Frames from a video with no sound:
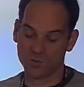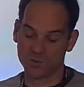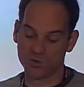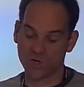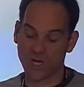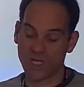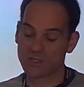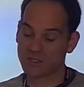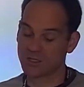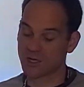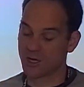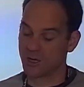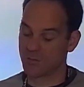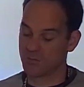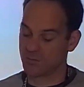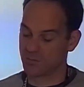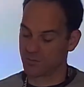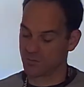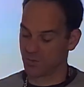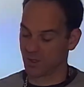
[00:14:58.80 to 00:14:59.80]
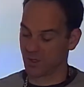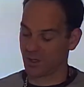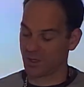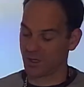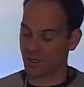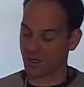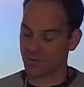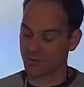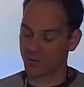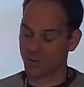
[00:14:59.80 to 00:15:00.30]
trace time
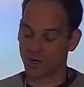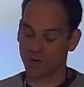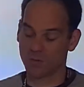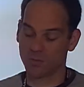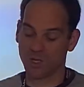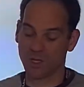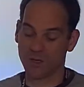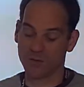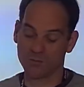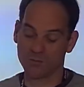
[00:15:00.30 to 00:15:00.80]
quite a bit,